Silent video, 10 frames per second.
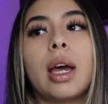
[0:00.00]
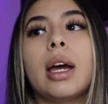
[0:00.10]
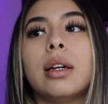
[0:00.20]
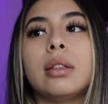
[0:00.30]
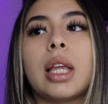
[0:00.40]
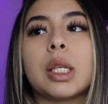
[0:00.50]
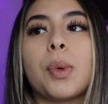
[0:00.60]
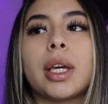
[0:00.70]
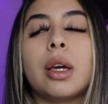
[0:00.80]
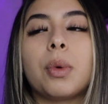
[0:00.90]
and that's
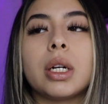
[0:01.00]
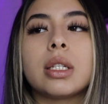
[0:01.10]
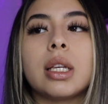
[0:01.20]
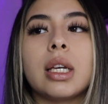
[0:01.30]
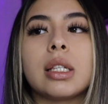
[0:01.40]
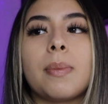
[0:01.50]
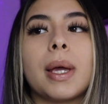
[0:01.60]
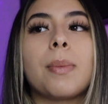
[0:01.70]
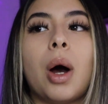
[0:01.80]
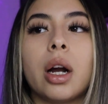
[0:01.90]
why keywords is a
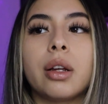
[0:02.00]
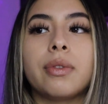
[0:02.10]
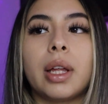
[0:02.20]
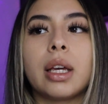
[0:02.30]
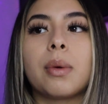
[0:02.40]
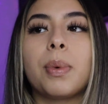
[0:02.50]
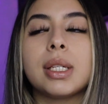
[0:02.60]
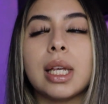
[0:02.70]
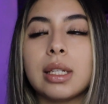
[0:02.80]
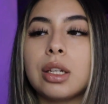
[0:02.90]
big part of like
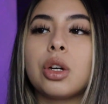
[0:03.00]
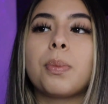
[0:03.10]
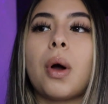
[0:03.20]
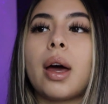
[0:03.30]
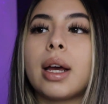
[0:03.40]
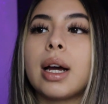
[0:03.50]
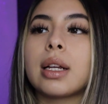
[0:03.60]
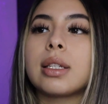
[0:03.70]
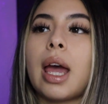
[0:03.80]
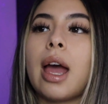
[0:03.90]
presenting your
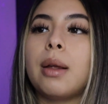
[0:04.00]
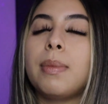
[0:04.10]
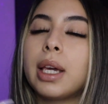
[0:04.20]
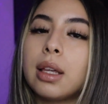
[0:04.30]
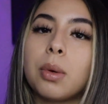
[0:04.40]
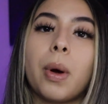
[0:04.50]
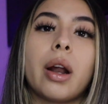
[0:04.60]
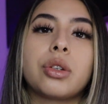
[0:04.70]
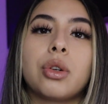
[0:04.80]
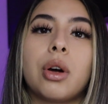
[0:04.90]
product and making the
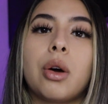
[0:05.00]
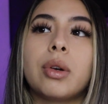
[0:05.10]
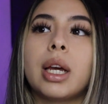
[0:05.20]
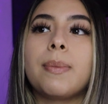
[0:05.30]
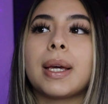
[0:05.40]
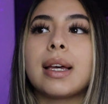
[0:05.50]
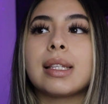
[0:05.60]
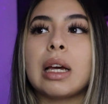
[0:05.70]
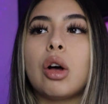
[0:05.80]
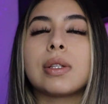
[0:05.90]
product your own, because
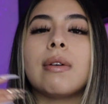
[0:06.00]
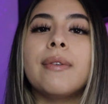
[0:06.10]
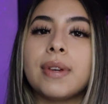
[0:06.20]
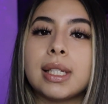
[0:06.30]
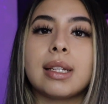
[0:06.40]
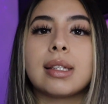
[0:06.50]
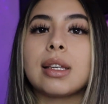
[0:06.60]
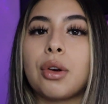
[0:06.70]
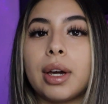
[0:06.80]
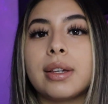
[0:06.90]
it also emphasizes
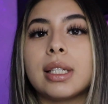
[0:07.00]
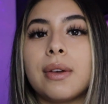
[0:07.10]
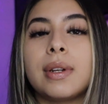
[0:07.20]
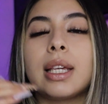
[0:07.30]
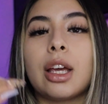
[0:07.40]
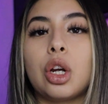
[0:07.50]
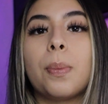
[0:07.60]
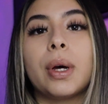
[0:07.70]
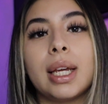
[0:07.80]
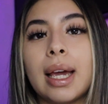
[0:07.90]
the creativity that you're
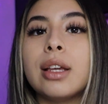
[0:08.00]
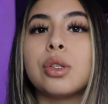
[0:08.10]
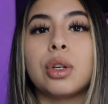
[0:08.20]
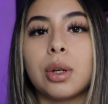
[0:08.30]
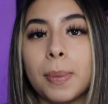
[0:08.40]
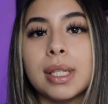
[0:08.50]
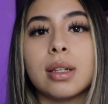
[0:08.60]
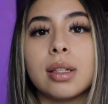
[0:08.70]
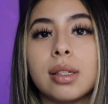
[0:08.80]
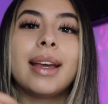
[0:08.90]
putting into your business.